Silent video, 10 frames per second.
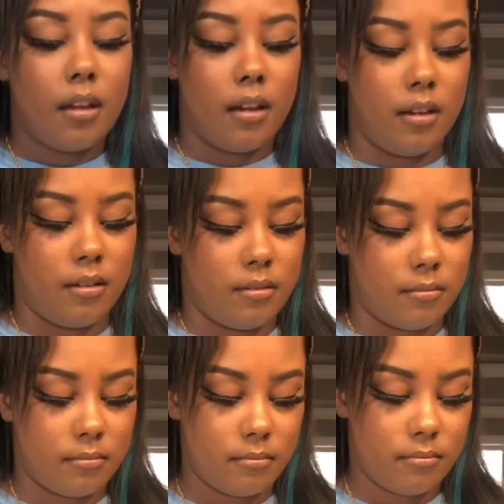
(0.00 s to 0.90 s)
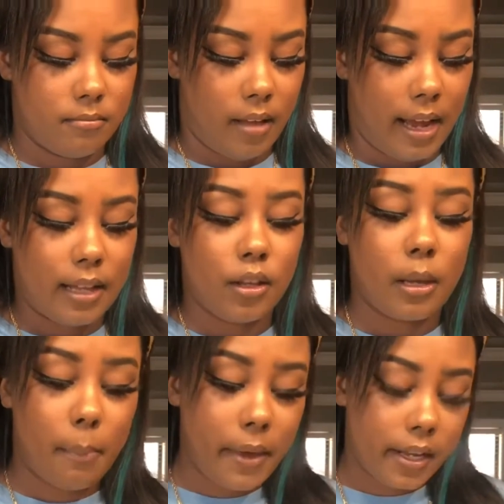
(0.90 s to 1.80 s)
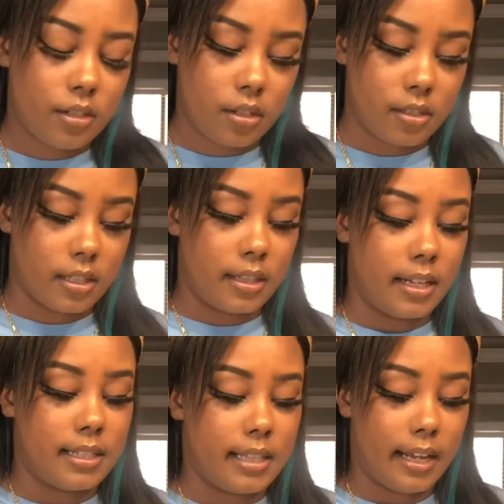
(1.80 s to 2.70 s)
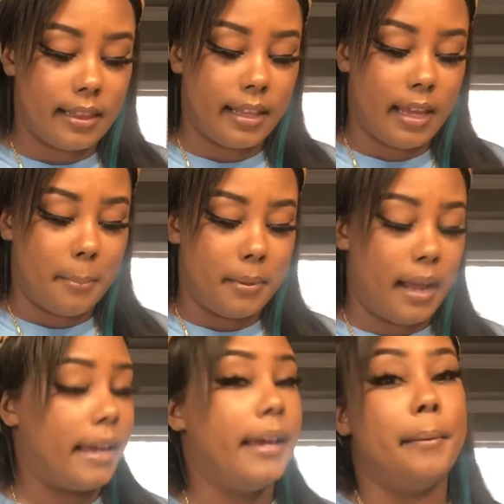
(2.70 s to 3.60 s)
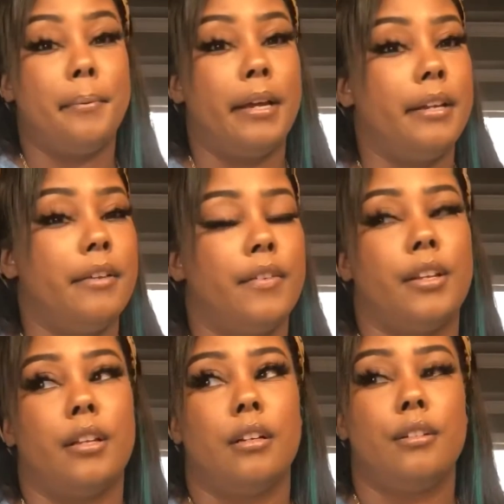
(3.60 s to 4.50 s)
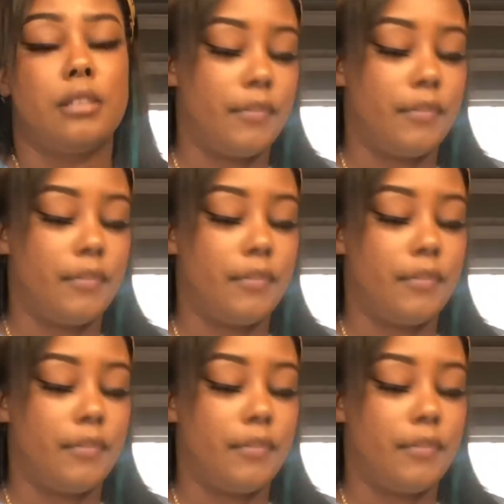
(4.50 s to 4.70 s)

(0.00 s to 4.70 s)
Um, I can look at pictures and things like that, but I can't play any videos.